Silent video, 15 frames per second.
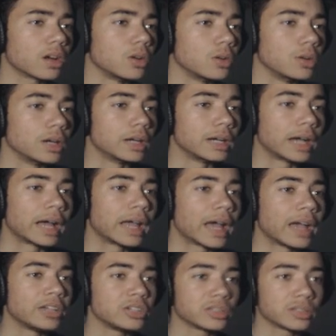Oh, uh,
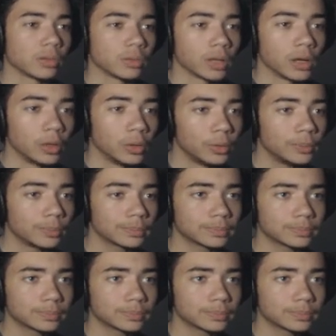I, I just don't know.